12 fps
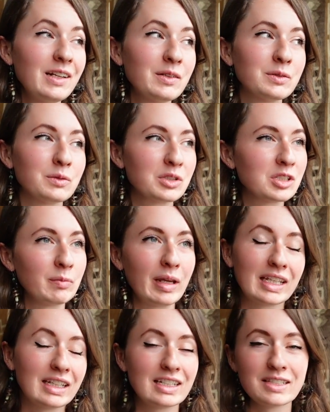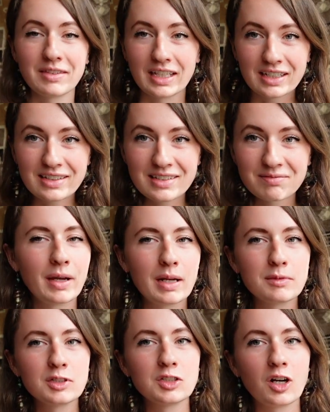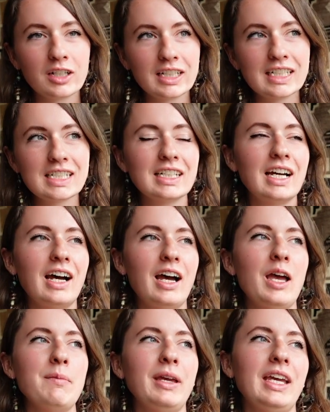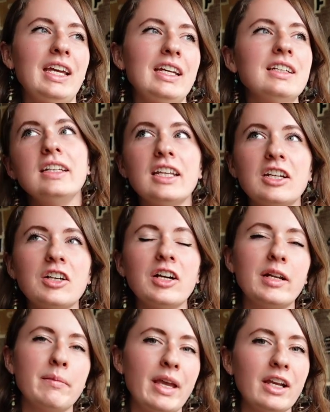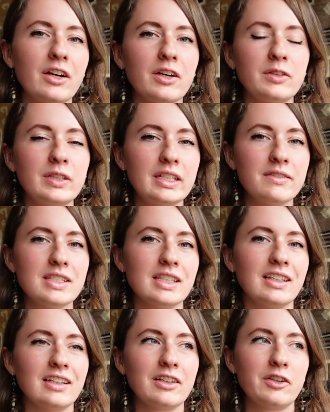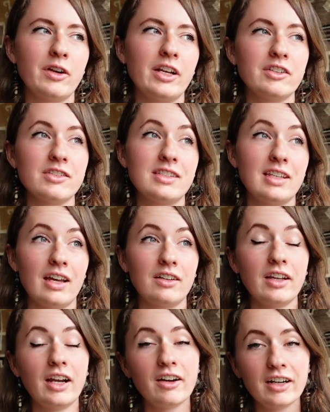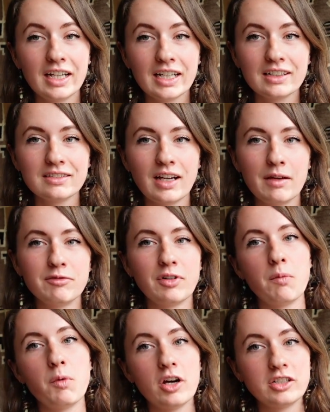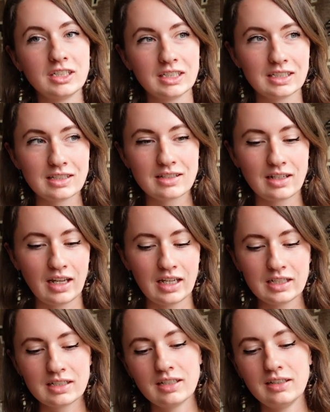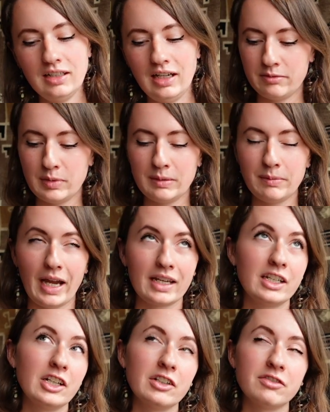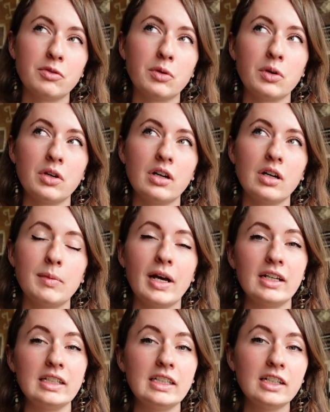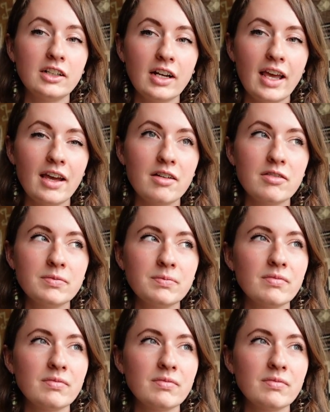We're still making lots of things. My name is Charlotte. I'm a knitter and a maker who lives in the greater Seattle area. I'm from Washington State. I've been back here for about a year now.